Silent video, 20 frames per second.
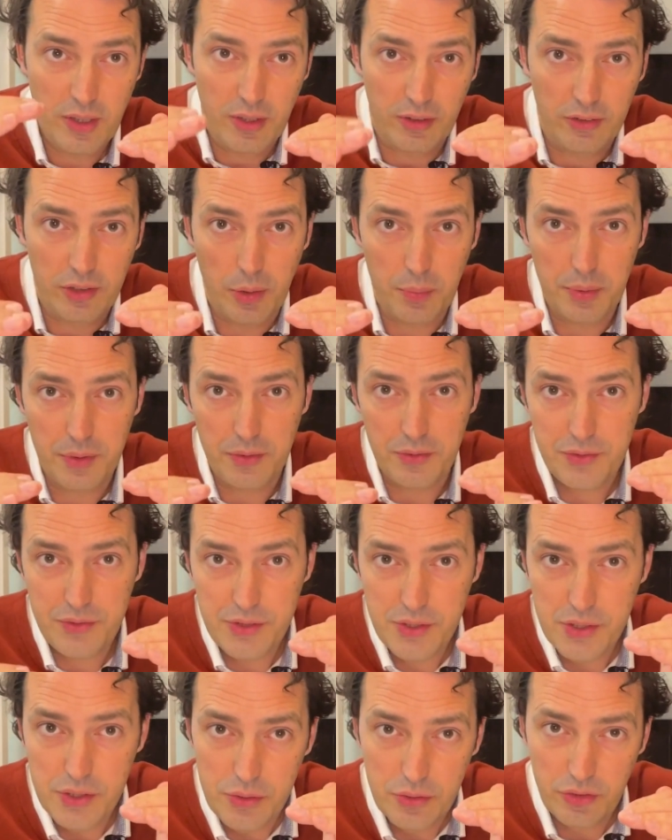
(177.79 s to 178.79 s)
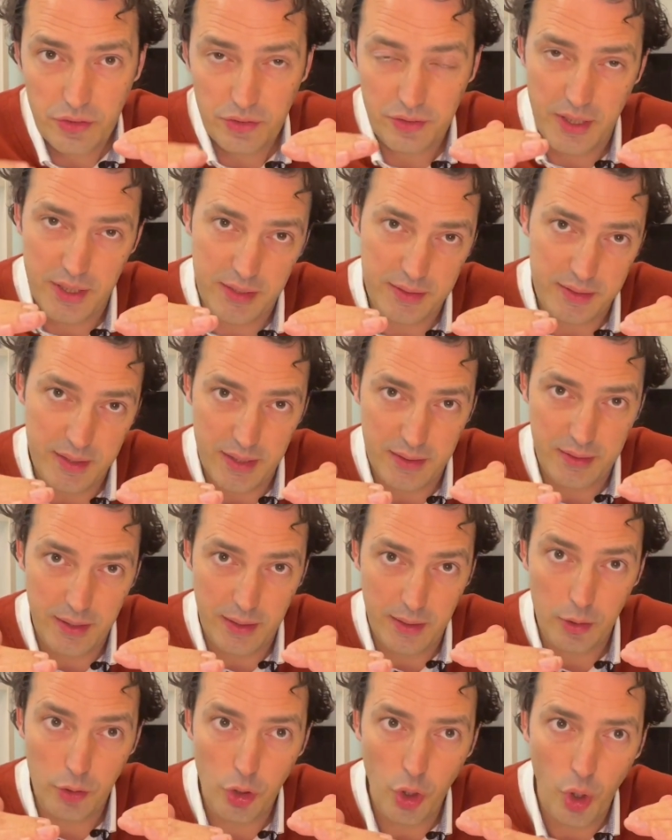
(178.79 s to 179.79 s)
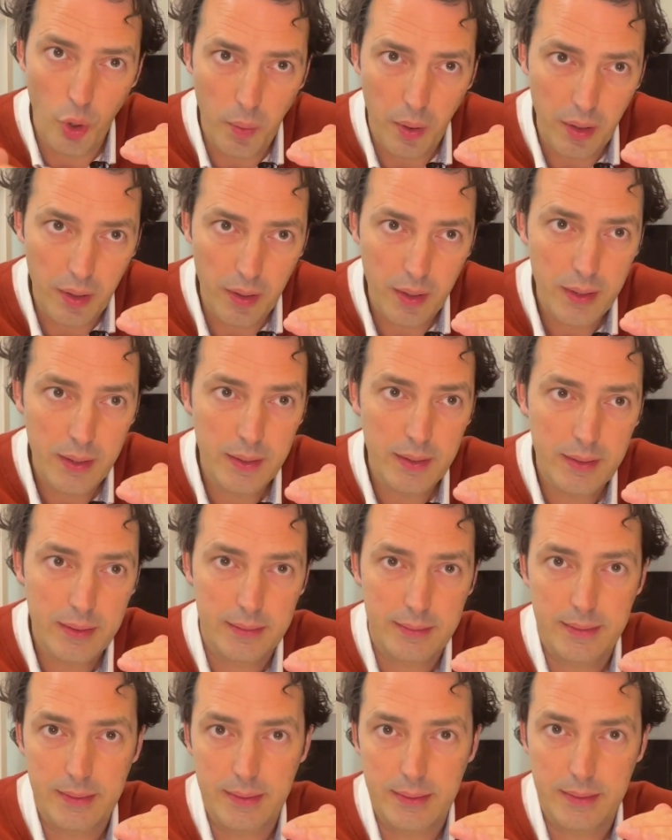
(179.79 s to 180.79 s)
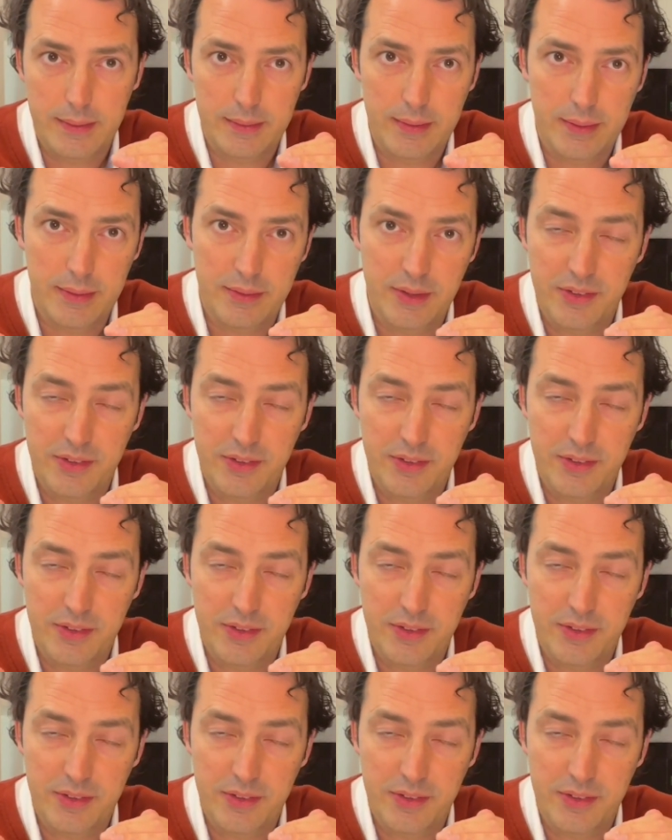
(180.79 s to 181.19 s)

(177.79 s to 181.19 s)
they reduce, they lower the